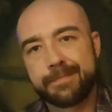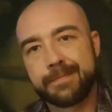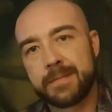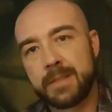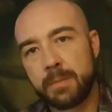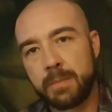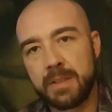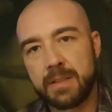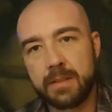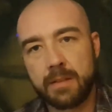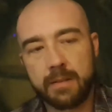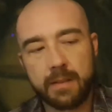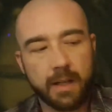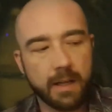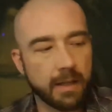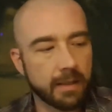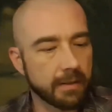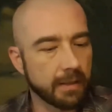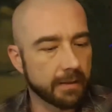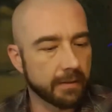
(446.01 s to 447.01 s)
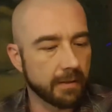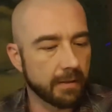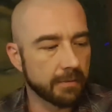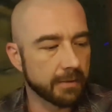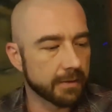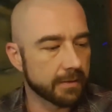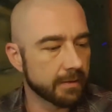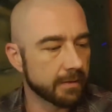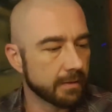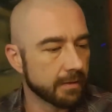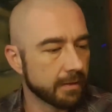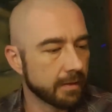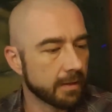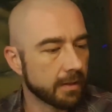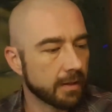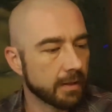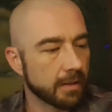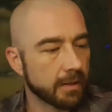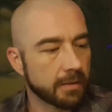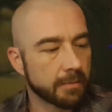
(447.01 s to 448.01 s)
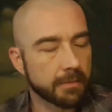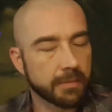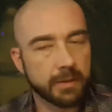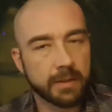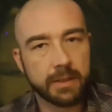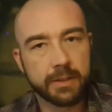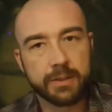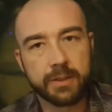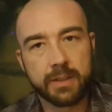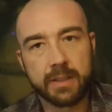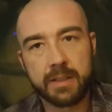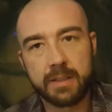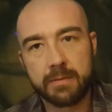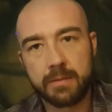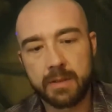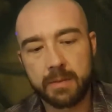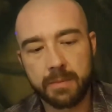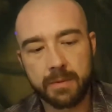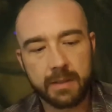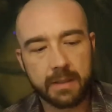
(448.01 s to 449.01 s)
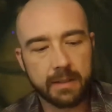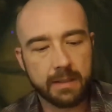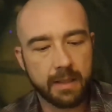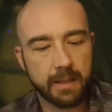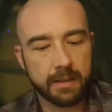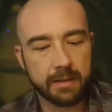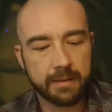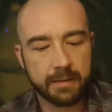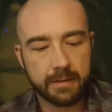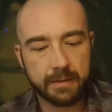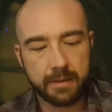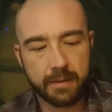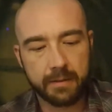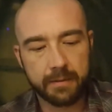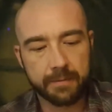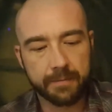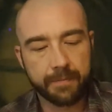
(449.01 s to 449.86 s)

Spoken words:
to be so kind. I thought was pretty genuine and pretty nice. So